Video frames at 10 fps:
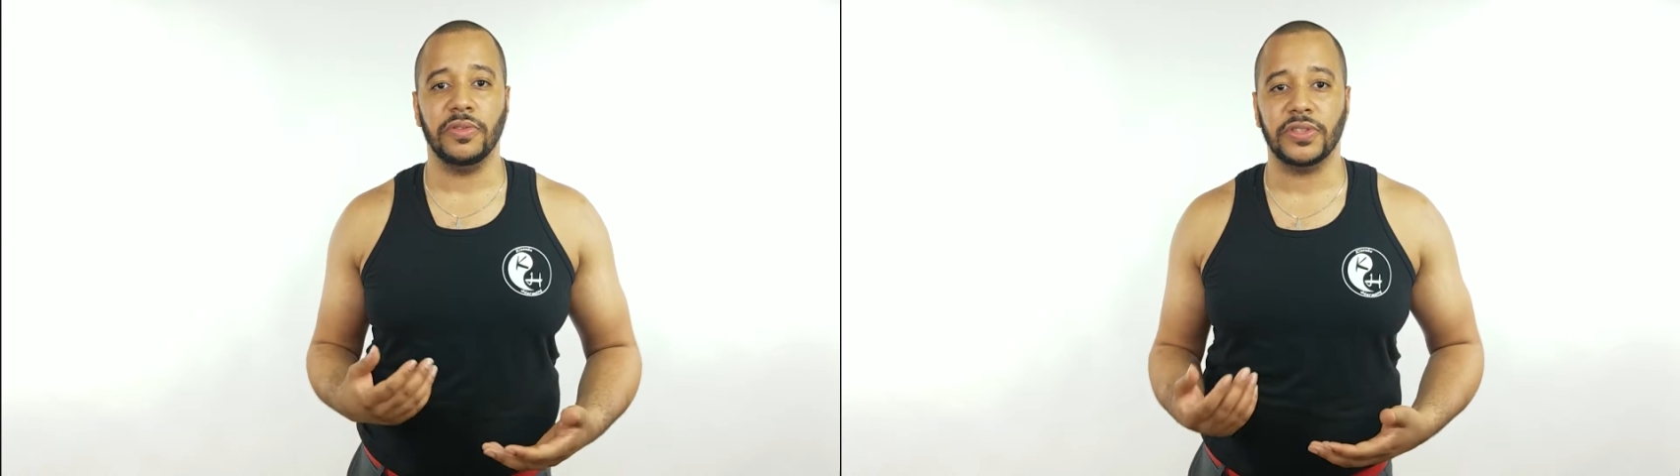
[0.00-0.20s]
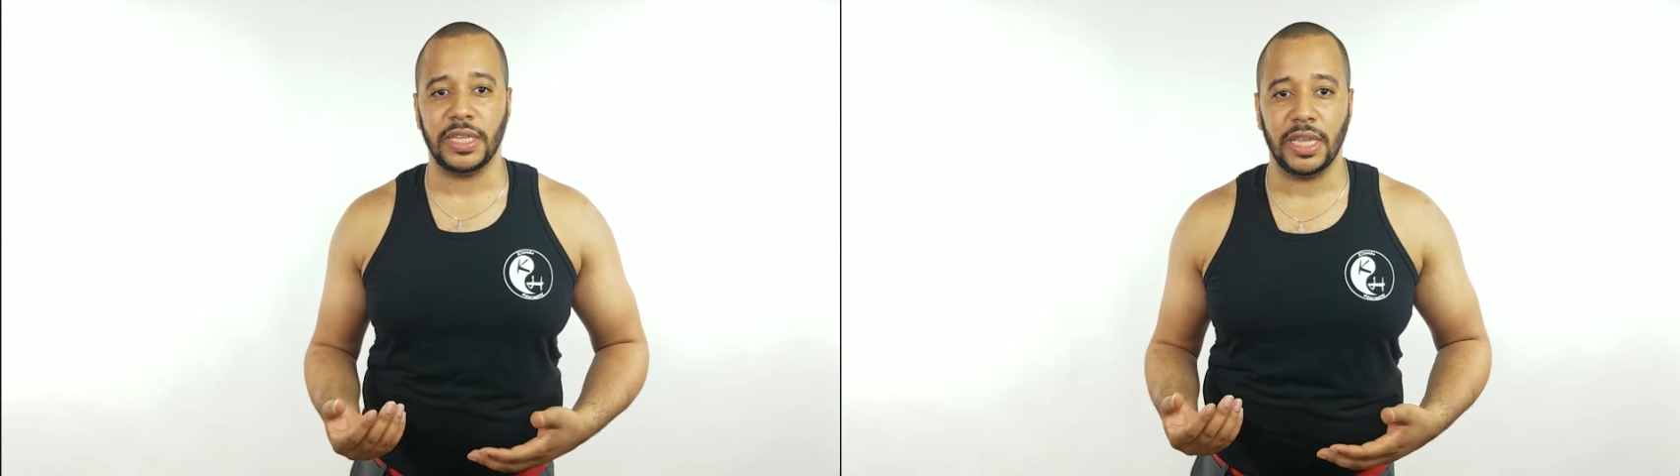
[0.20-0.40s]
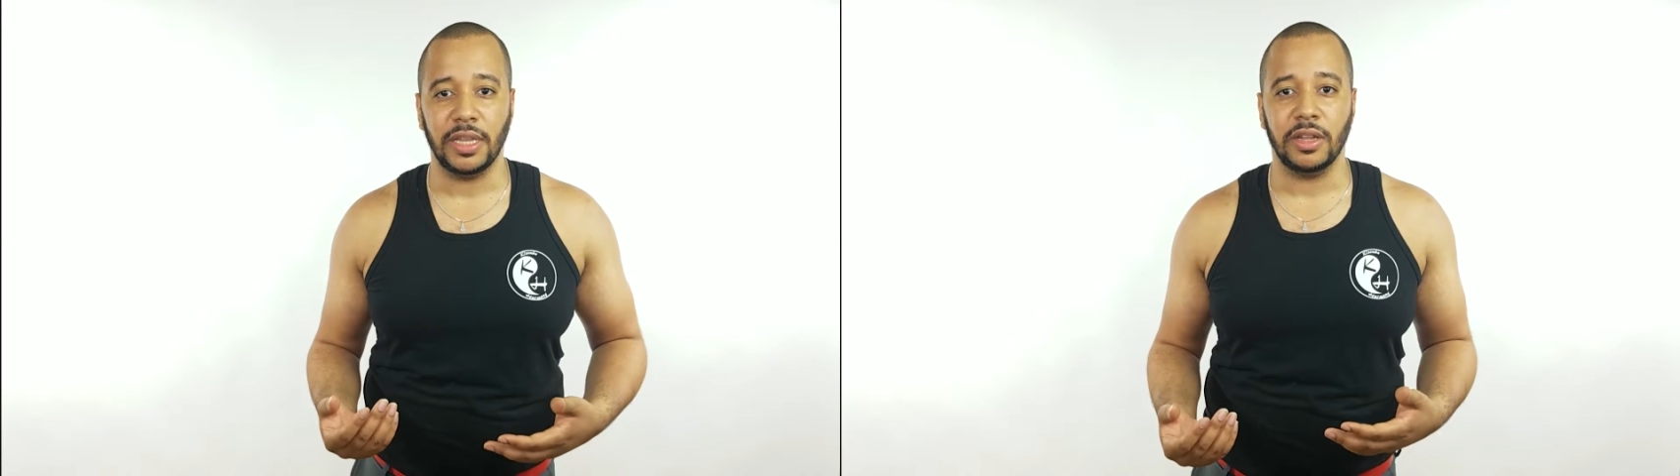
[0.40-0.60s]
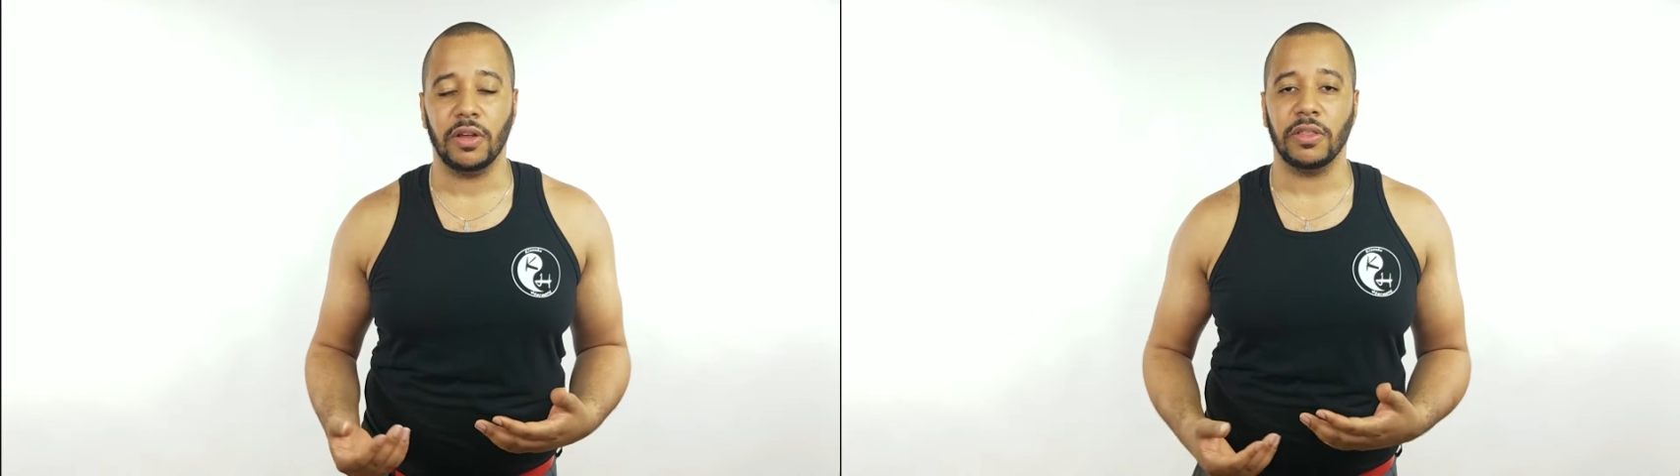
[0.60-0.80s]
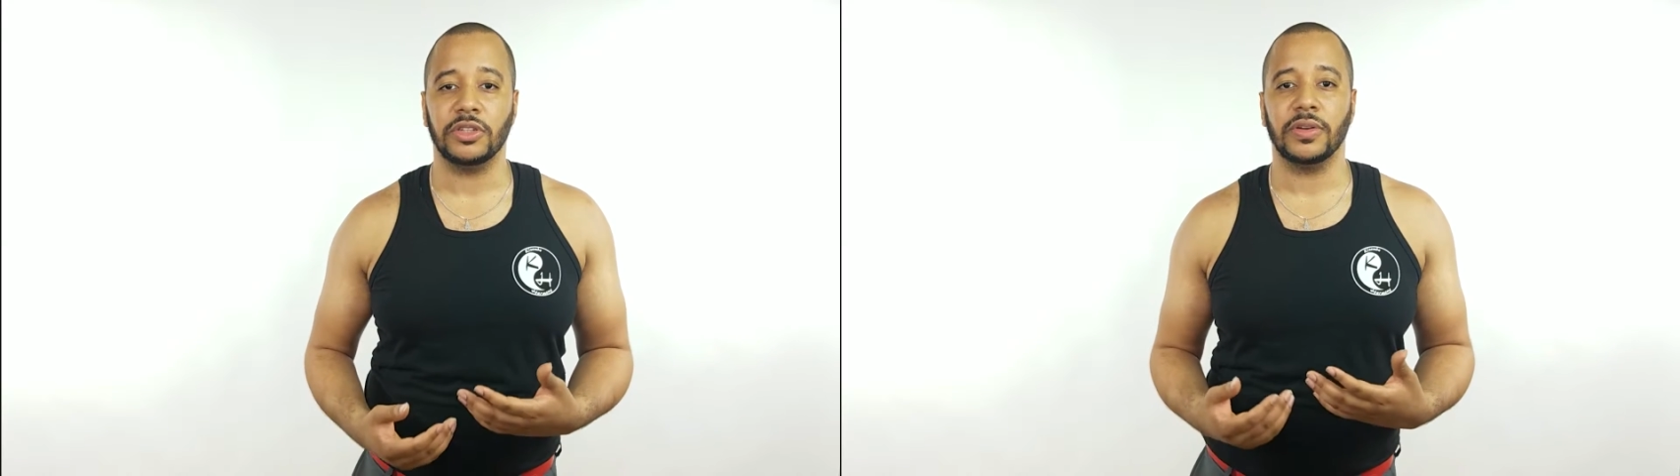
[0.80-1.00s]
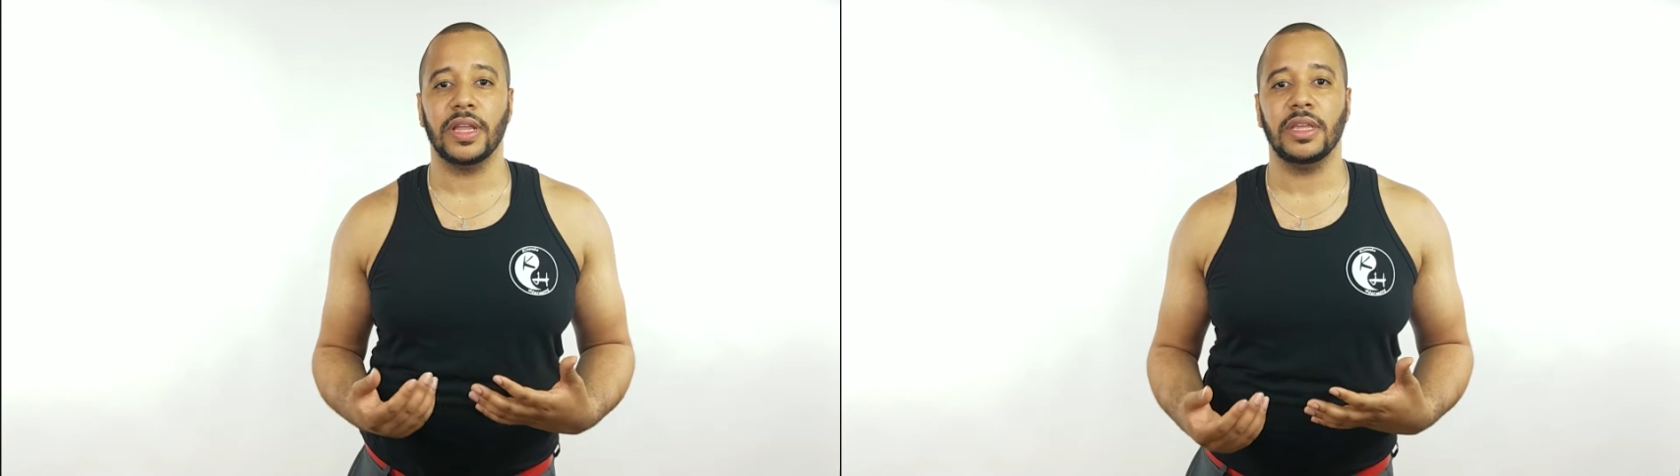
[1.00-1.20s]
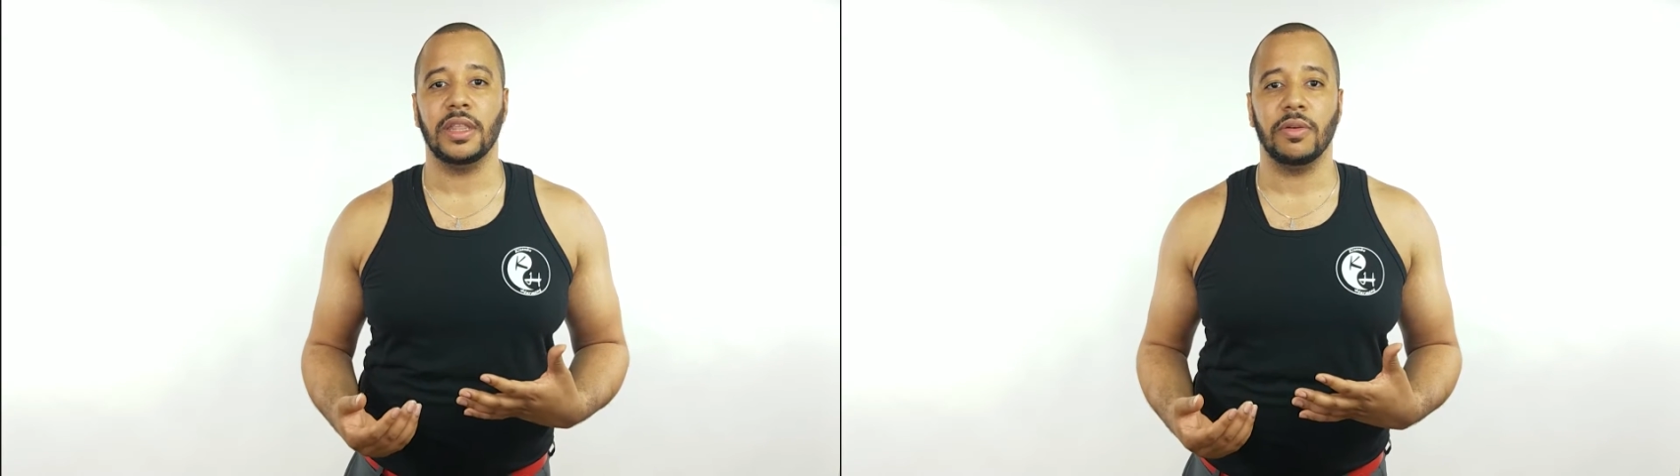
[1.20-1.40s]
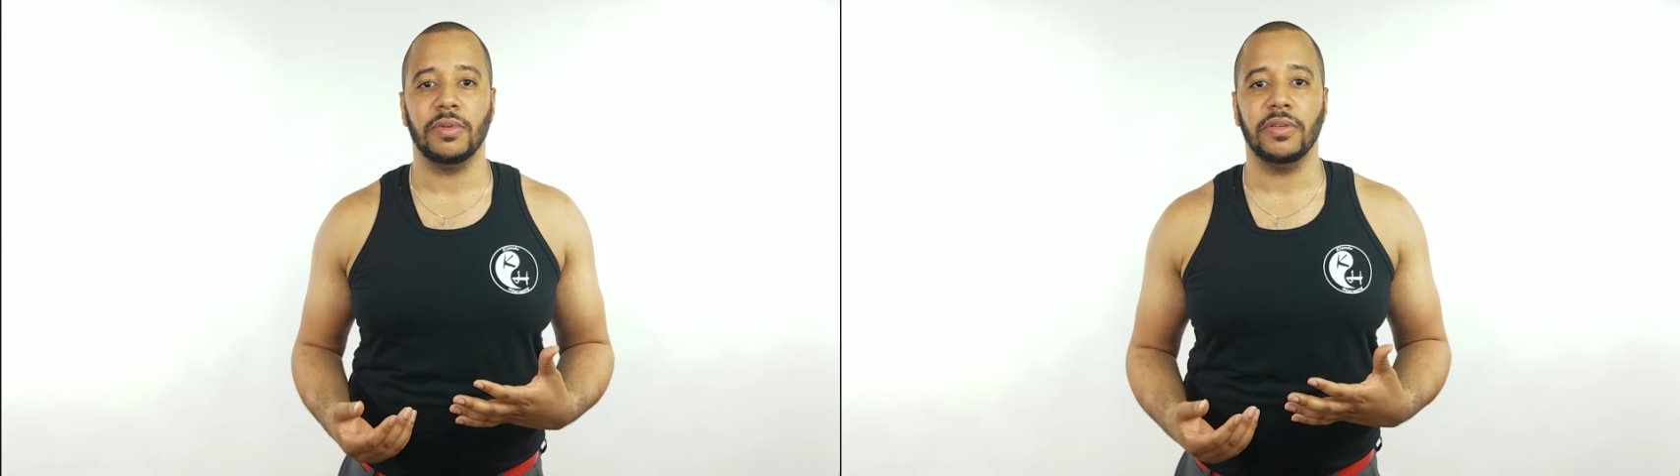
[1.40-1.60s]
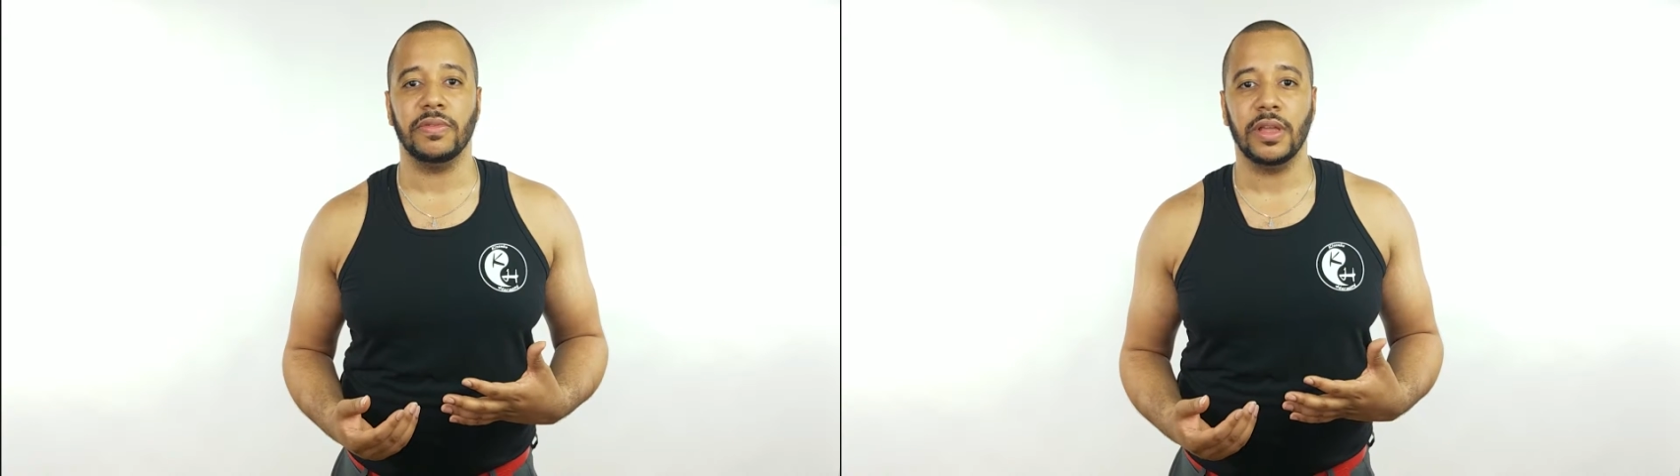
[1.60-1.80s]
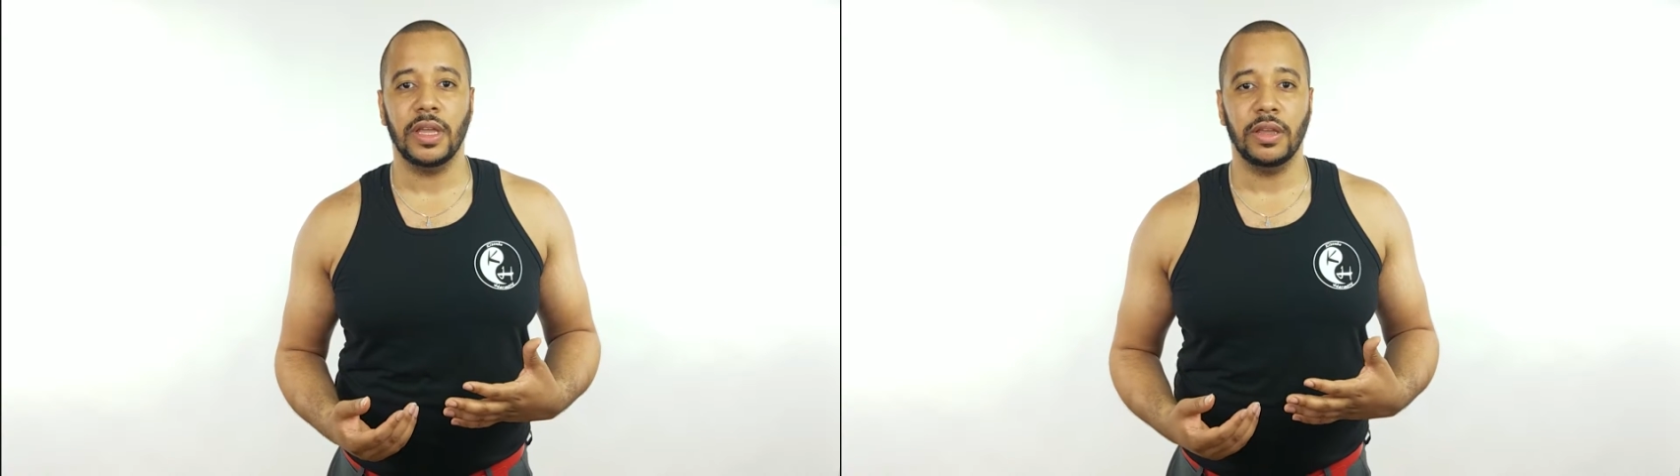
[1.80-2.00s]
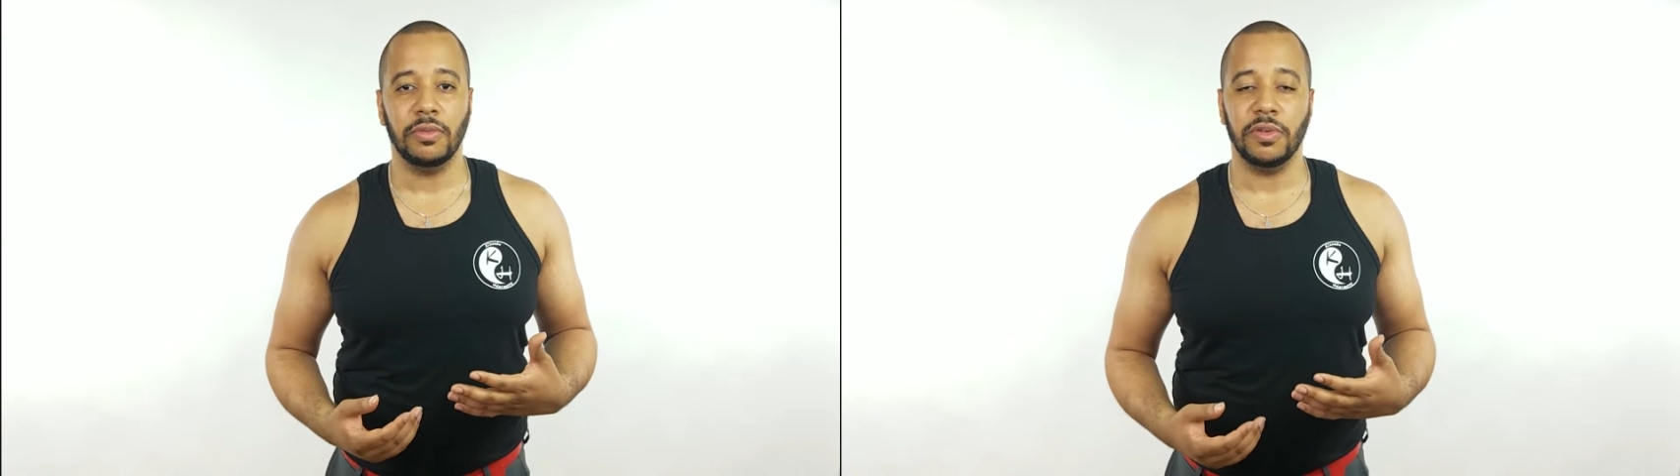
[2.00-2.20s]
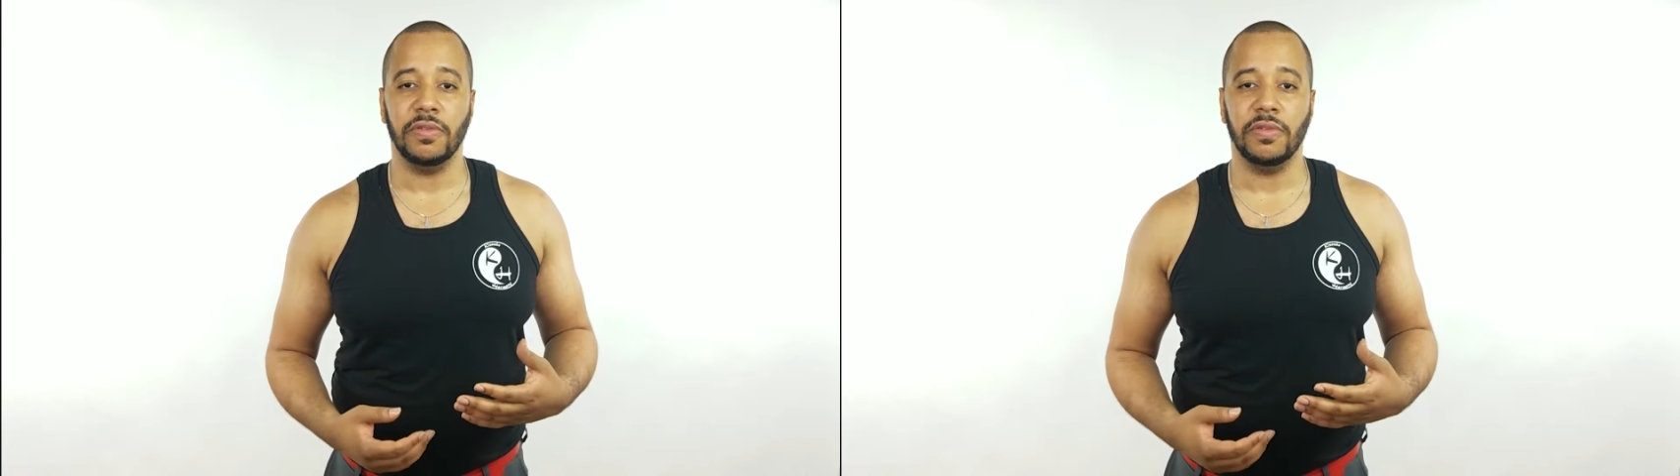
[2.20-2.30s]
seen and all the training that we've